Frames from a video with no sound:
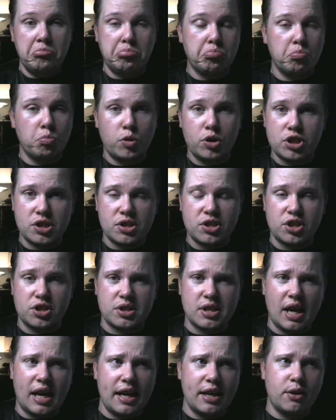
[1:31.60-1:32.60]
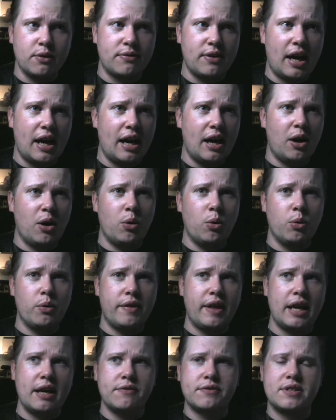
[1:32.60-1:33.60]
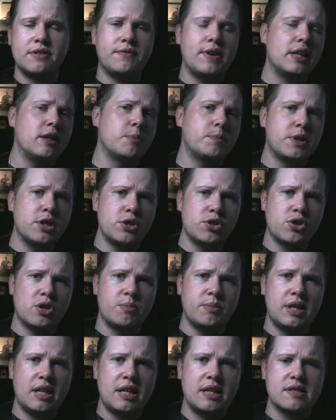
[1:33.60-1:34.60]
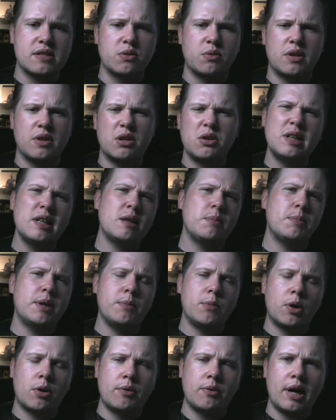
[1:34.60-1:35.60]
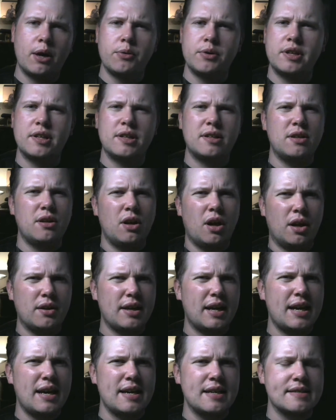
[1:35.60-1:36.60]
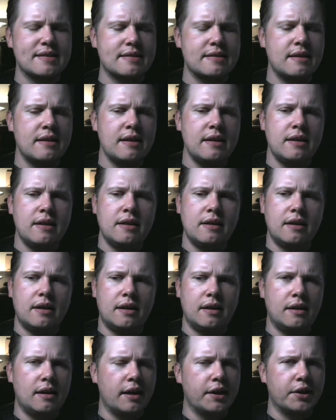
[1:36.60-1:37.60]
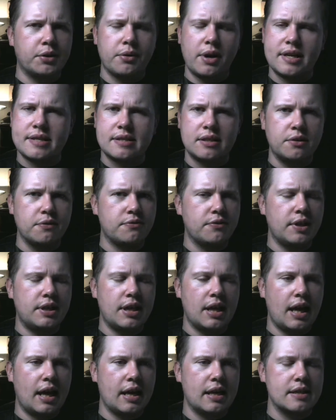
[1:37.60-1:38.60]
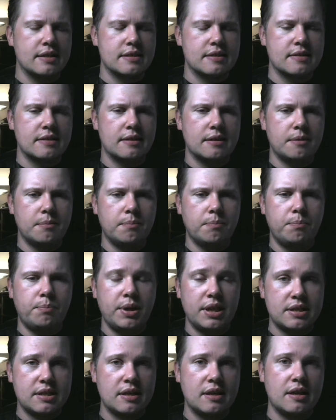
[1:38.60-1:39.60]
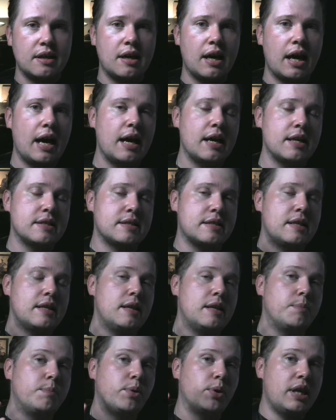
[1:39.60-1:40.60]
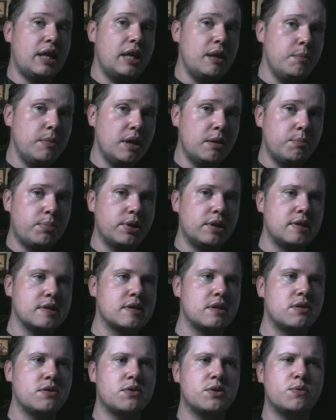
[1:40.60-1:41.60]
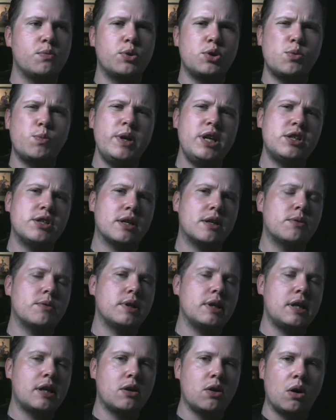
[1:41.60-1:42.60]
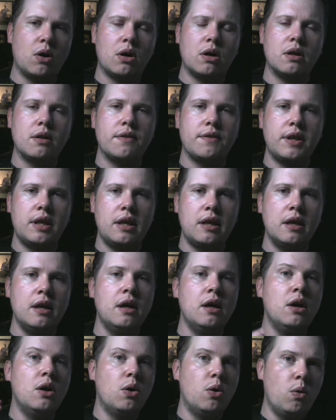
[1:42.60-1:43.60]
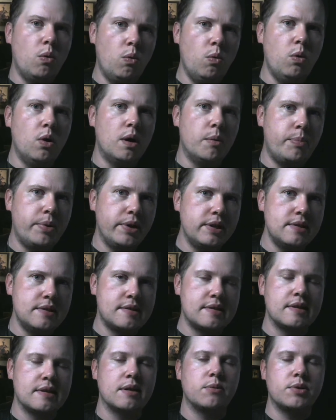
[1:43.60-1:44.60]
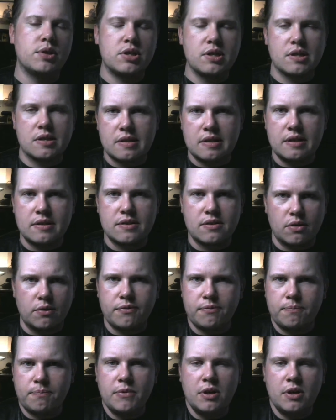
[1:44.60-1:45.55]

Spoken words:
which is just kind of how they have developed in Germany. So they're a little bit more rounded, not as aggressive and as bitter as the Bohemian Pilsners, which we generally call the Urpilsner, which is the sort of